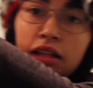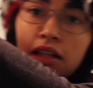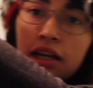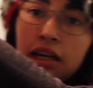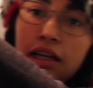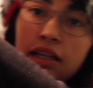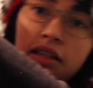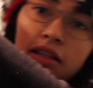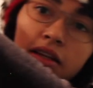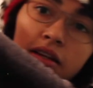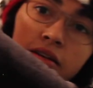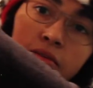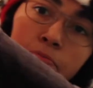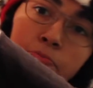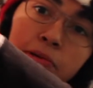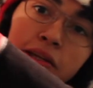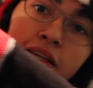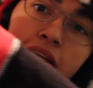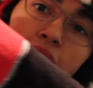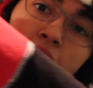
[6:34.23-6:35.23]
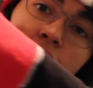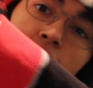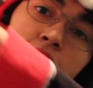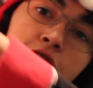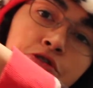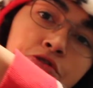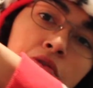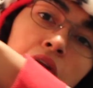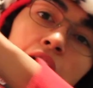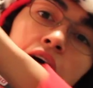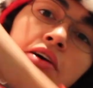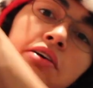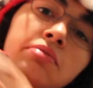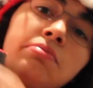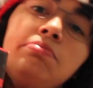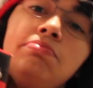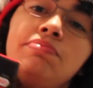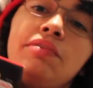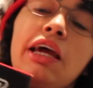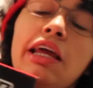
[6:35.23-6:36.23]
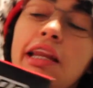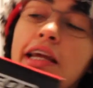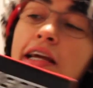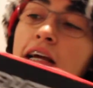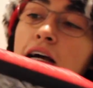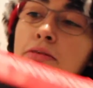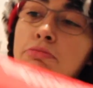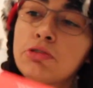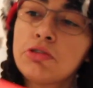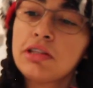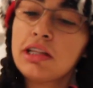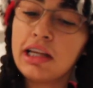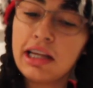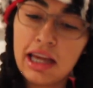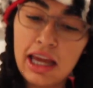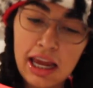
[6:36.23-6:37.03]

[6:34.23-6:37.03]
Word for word: like, little beginner drone. And it comes with a